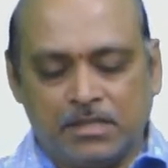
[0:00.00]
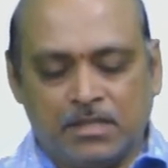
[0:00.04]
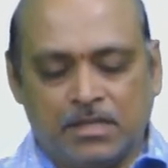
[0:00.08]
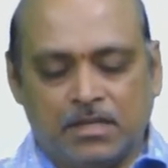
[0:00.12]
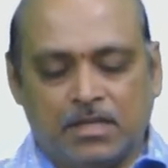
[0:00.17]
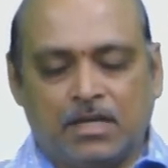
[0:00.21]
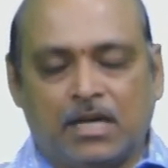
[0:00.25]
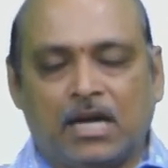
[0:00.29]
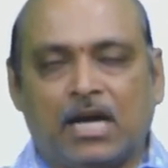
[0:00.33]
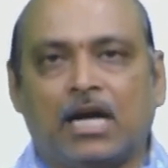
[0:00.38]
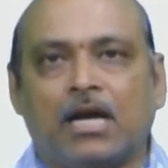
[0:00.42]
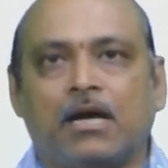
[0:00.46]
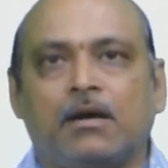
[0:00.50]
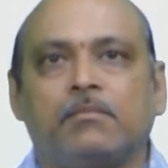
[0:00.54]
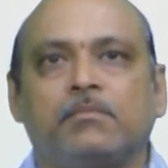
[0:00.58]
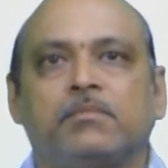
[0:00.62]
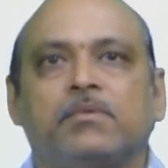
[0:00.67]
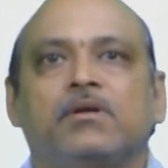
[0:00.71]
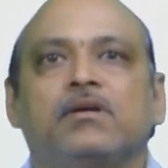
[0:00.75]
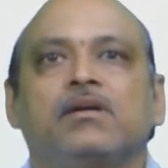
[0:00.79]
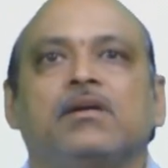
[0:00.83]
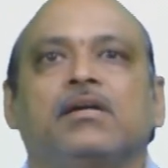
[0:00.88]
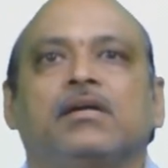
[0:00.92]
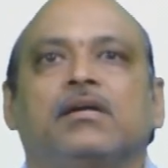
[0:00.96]

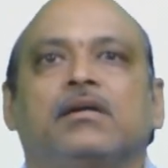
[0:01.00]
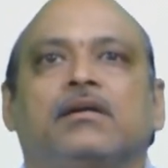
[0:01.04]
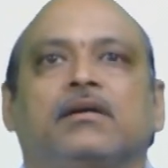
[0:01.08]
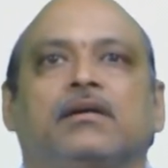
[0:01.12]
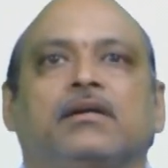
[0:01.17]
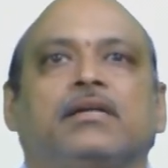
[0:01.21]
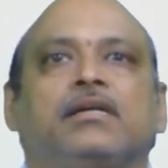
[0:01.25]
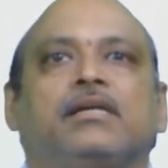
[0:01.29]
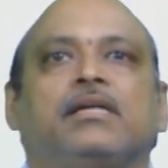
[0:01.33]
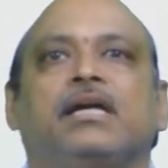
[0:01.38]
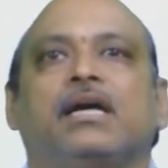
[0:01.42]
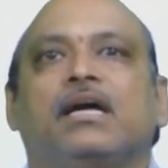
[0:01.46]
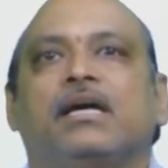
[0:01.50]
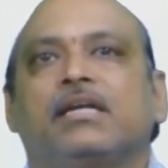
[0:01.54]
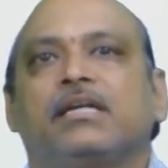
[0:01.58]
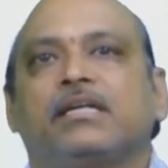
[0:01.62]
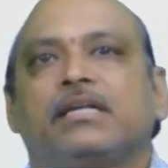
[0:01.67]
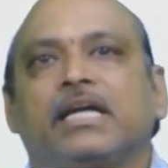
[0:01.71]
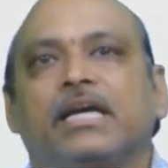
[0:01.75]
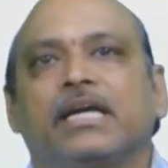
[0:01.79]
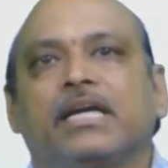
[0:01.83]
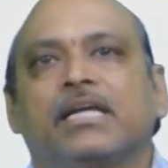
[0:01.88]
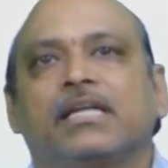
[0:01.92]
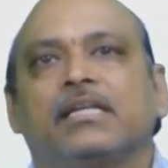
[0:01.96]
am here
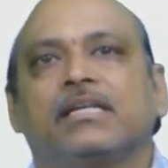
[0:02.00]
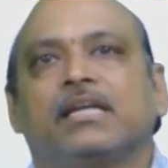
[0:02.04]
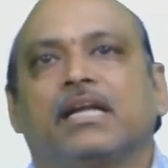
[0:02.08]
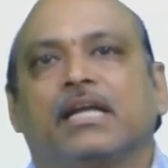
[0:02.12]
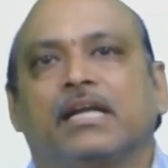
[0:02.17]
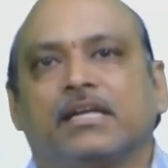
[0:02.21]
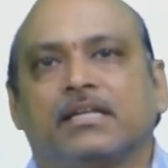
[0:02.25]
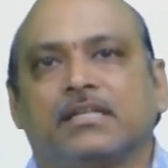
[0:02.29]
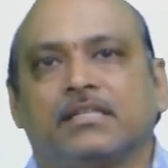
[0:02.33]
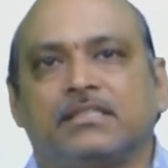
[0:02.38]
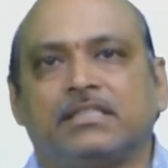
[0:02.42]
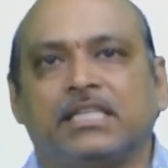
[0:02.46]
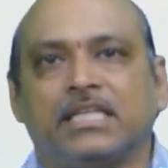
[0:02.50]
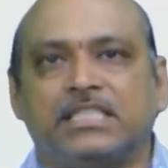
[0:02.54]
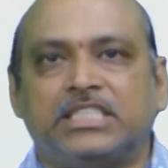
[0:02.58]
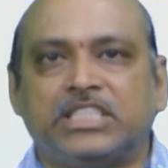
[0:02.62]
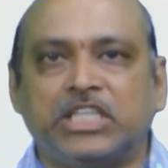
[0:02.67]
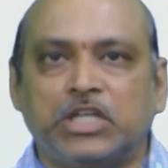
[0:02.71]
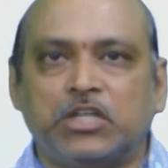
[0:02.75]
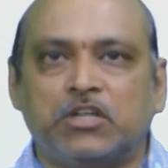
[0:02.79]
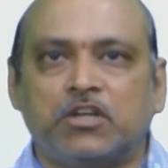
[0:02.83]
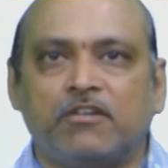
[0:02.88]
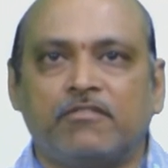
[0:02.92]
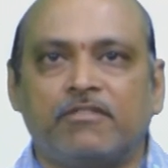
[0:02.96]
taking the
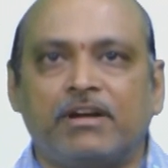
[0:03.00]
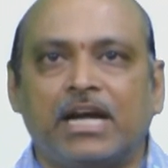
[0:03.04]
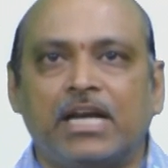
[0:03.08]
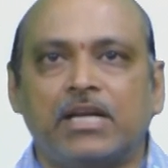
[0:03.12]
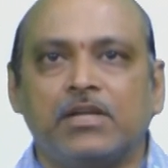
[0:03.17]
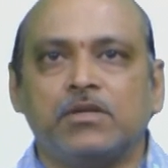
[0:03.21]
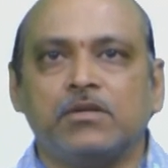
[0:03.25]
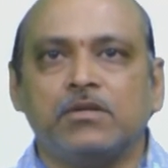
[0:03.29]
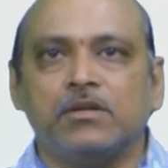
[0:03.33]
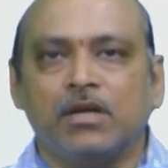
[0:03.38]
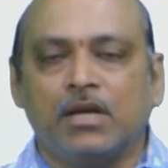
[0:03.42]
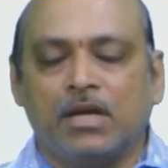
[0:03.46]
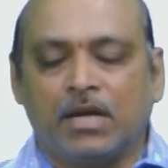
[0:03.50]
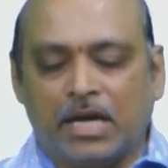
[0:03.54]
0 value